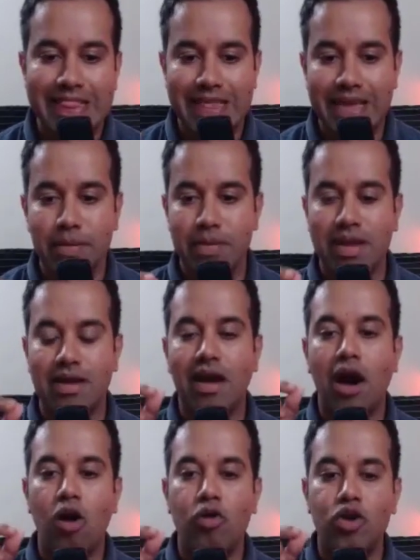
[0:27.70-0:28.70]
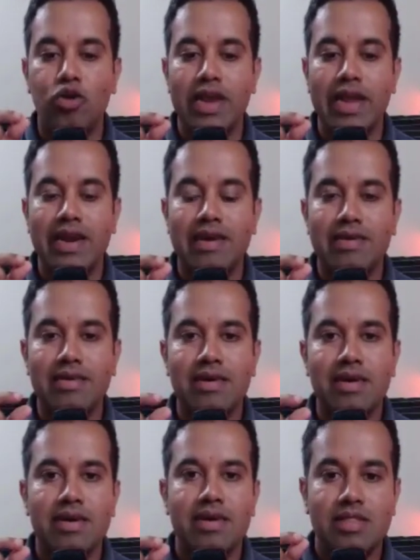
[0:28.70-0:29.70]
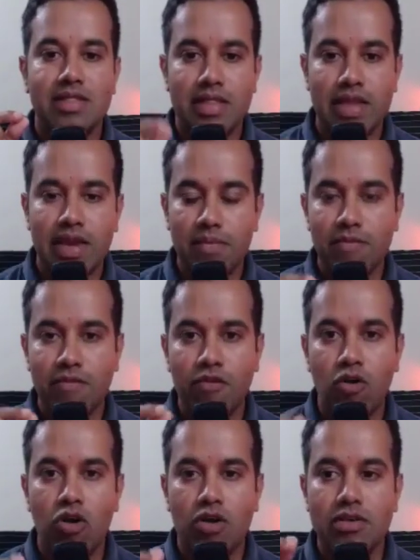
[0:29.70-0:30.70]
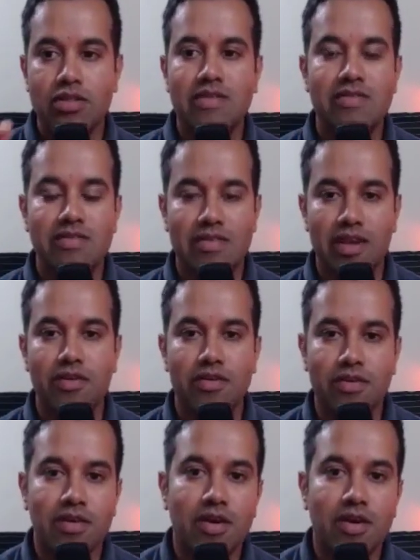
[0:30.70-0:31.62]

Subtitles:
theming, how do you create a theme for this year